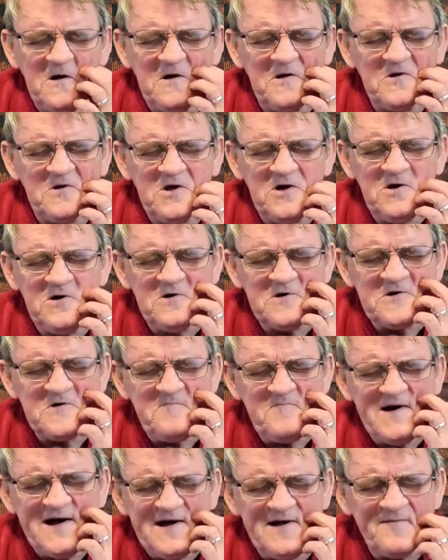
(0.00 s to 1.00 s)
along
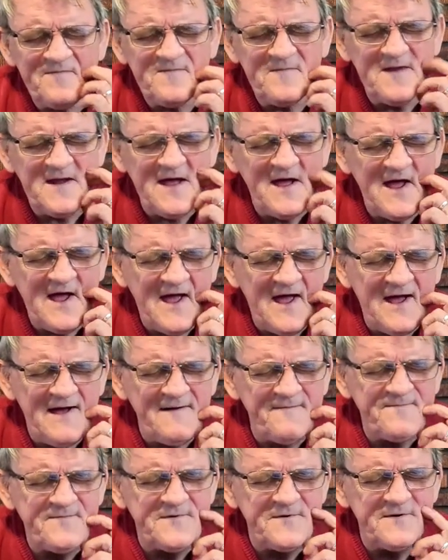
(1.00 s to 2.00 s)
about
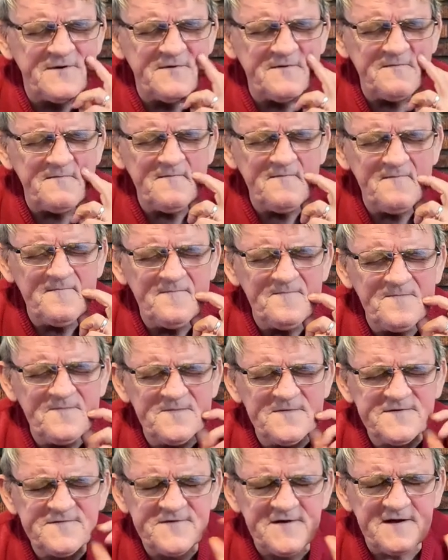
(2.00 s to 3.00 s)
after,
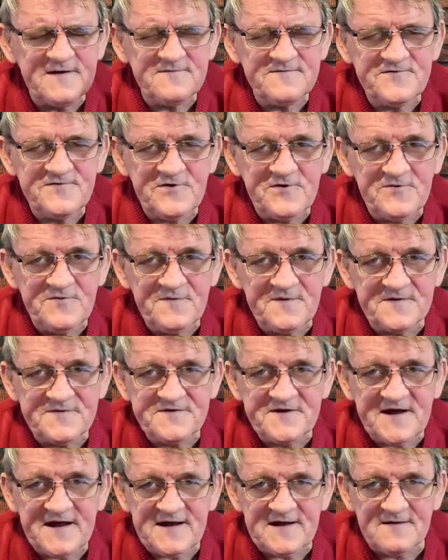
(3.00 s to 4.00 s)
say, June the
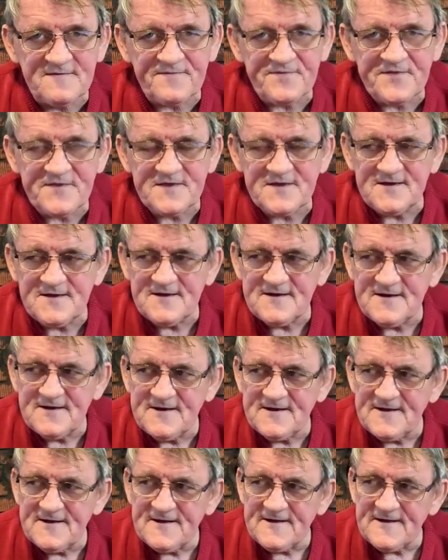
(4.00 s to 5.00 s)
10th,
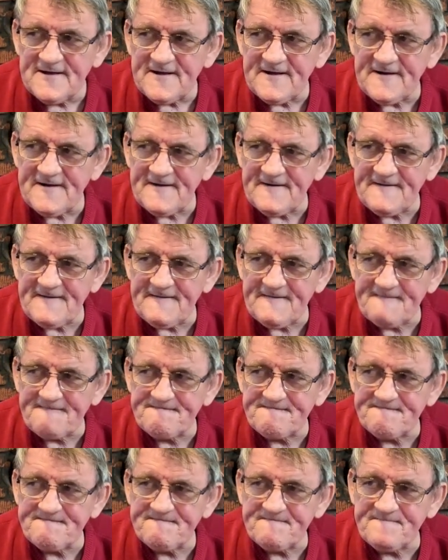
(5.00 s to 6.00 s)

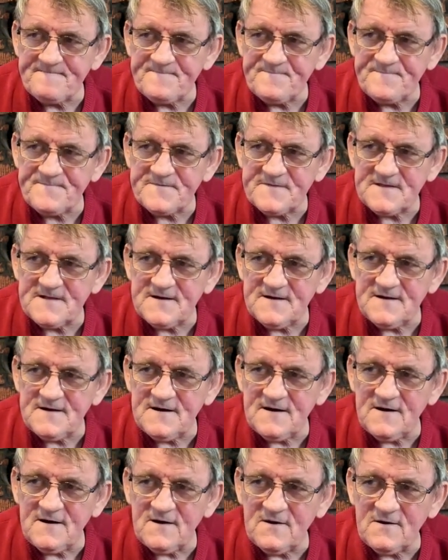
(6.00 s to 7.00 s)

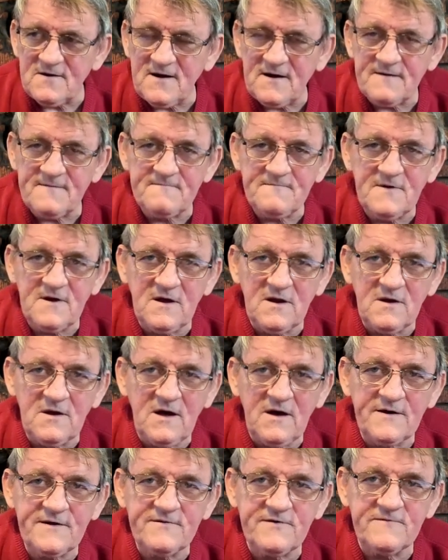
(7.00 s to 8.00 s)
a
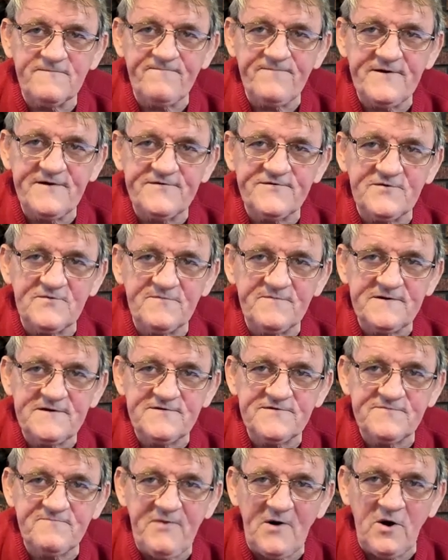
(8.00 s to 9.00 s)
lot of your fish will
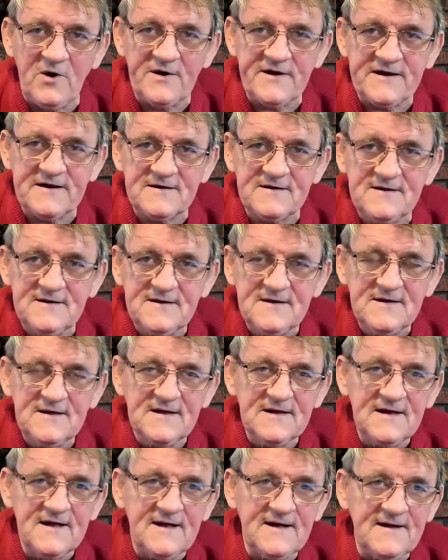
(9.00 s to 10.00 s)
be spawning.
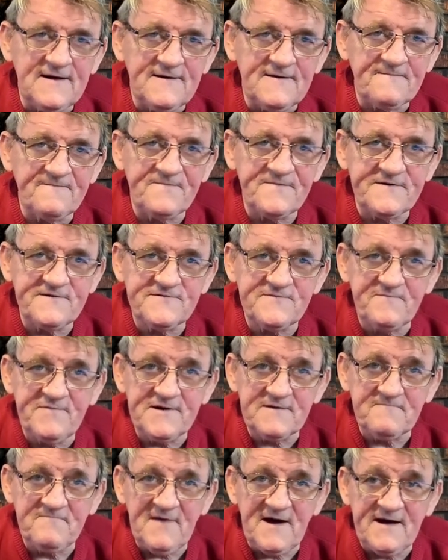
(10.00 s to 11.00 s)
These
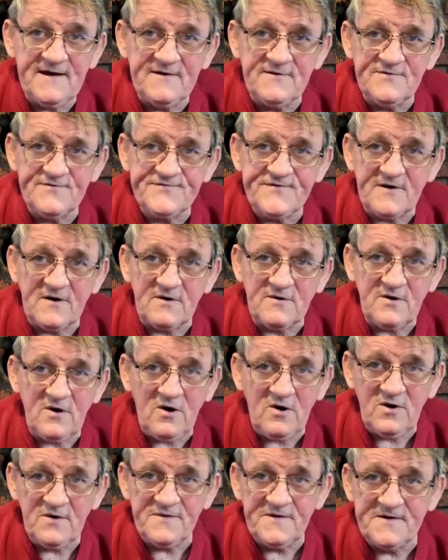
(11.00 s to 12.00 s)
big males are
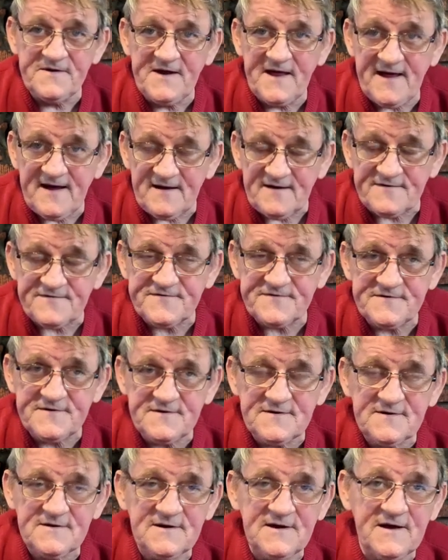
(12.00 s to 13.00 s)
on the nest,
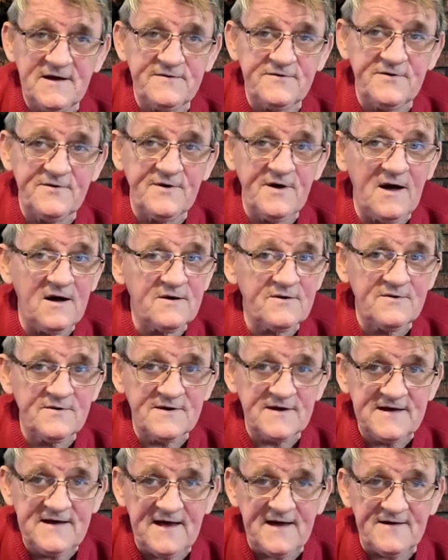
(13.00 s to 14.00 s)
and you're not
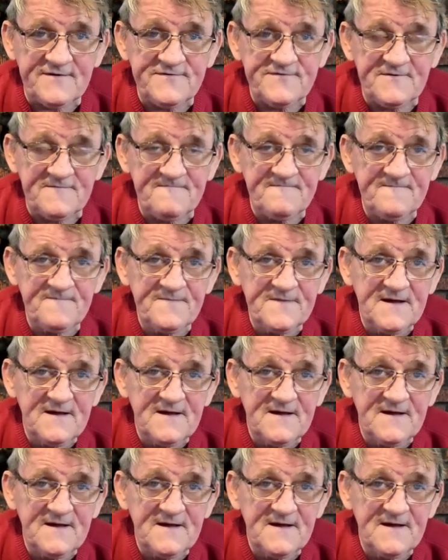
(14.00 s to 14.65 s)
going to catch them.